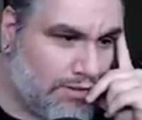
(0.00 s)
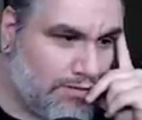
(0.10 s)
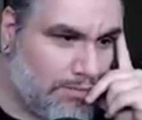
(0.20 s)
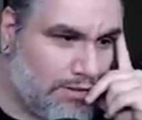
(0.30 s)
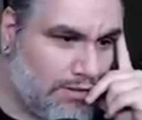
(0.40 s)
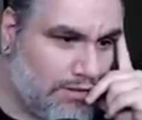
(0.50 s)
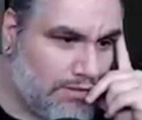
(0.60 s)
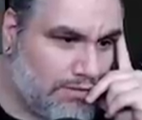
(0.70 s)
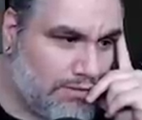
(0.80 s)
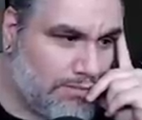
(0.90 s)
Everybody
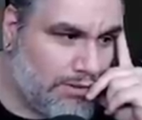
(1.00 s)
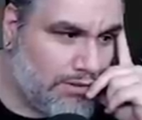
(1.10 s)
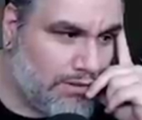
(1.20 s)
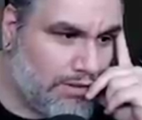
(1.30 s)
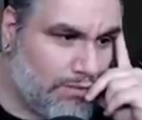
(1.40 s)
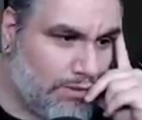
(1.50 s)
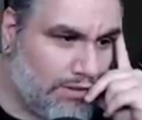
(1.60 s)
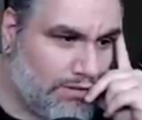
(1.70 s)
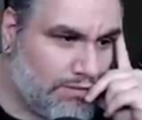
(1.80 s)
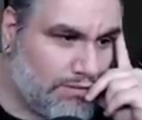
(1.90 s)
likes it better that way.